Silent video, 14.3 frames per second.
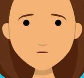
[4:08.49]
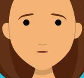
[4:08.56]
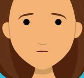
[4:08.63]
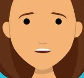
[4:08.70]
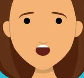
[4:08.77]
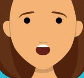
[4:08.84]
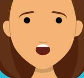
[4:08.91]

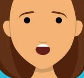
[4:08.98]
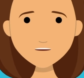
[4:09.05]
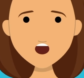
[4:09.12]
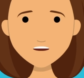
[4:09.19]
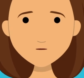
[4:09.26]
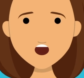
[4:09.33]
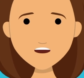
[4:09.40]
so it is
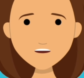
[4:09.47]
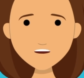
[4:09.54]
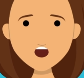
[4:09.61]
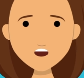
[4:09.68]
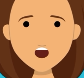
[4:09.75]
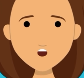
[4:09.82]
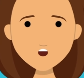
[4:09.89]

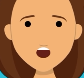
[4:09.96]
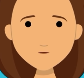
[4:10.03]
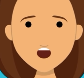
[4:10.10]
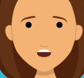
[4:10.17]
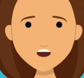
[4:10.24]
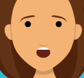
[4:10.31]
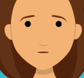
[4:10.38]
especially
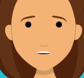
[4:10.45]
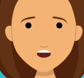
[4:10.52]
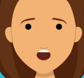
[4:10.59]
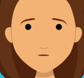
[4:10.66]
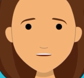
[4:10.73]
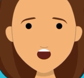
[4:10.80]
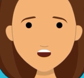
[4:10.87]
important to
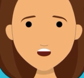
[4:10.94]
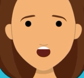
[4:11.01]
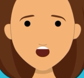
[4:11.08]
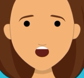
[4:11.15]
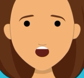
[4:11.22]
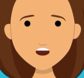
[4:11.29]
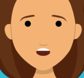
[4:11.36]
look for
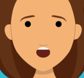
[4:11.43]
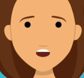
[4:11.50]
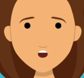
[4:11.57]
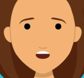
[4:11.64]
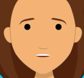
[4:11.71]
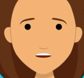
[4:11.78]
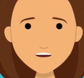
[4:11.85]
warning
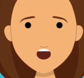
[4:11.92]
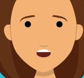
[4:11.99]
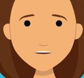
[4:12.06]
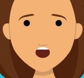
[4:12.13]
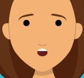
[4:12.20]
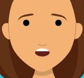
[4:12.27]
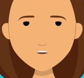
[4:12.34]
signs of
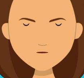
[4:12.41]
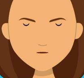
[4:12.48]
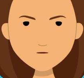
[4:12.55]
suicide.